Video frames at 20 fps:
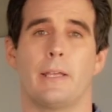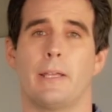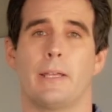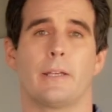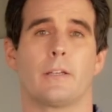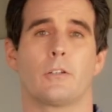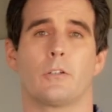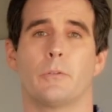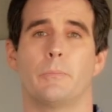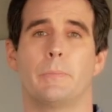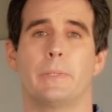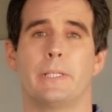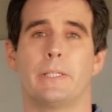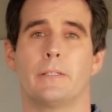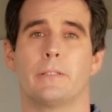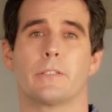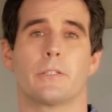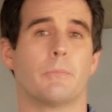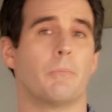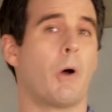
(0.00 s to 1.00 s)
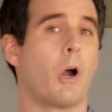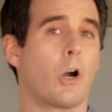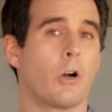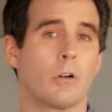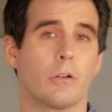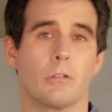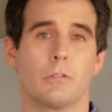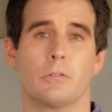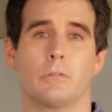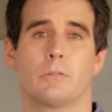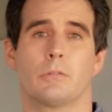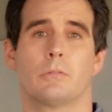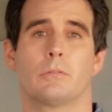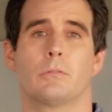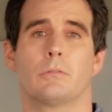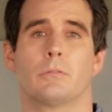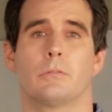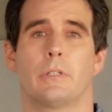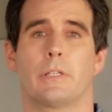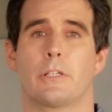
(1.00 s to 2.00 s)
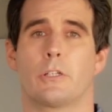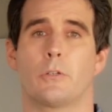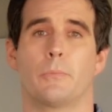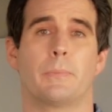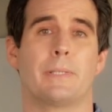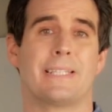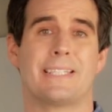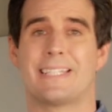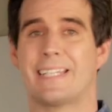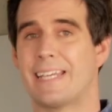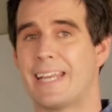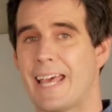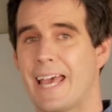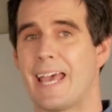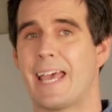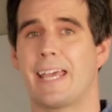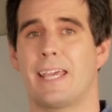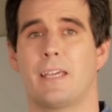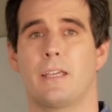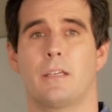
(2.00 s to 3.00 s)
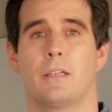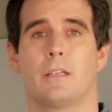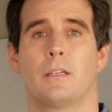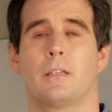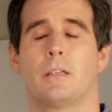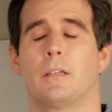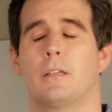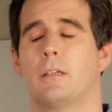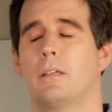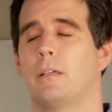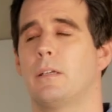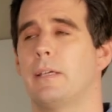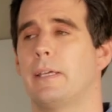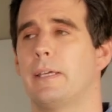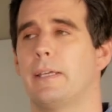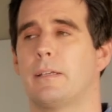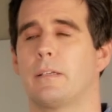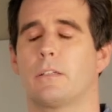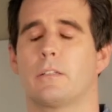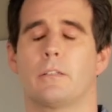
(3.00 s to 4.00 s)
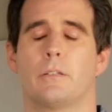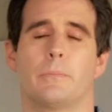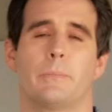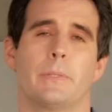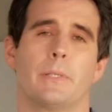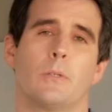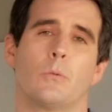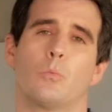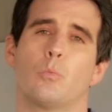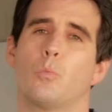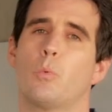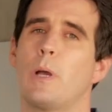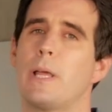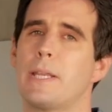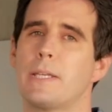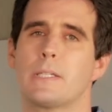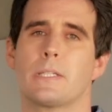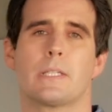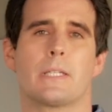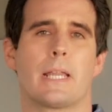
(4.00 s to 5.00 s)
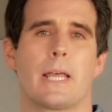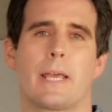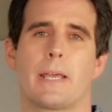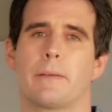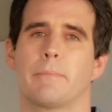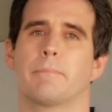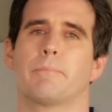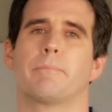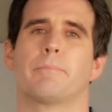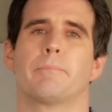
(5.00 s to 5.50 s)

It could be tomorrow, it could be today, it could be Wednesday.